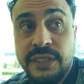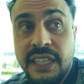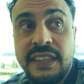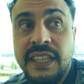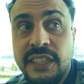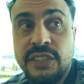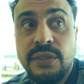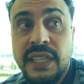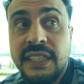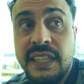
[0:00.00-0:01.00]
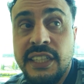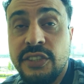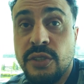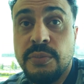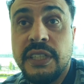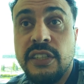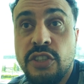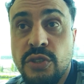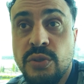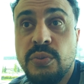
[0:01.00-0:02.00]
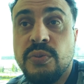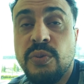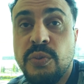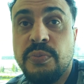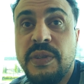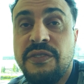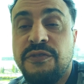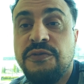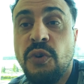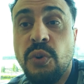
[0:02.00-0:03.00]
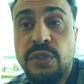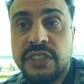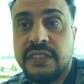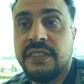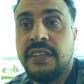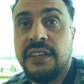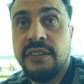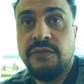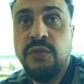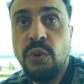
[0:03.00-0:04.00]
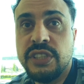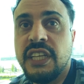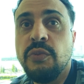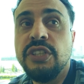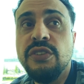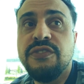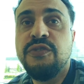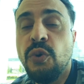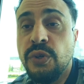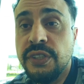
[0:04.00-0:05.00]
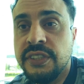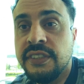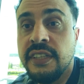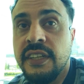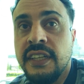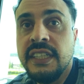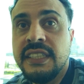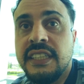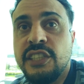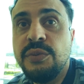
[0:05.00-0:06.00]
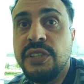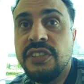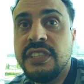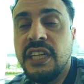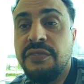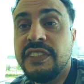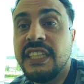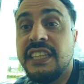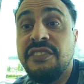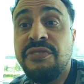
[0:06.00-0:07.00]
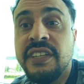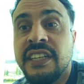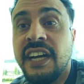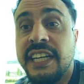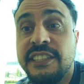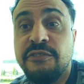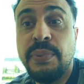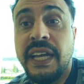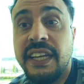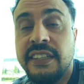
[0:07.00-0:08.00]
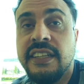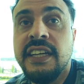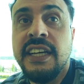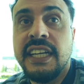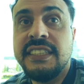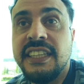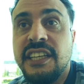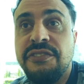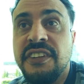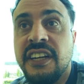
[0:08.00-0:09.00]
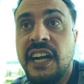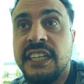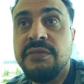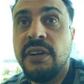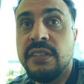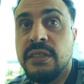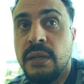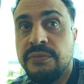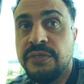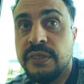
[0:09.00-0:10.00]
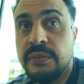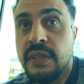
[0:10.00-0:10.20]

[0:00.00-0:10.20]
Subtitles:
But you will be forced. And when you're forced to deal with yourself, it's a different kind of pain. It's a different kind of uncomfort.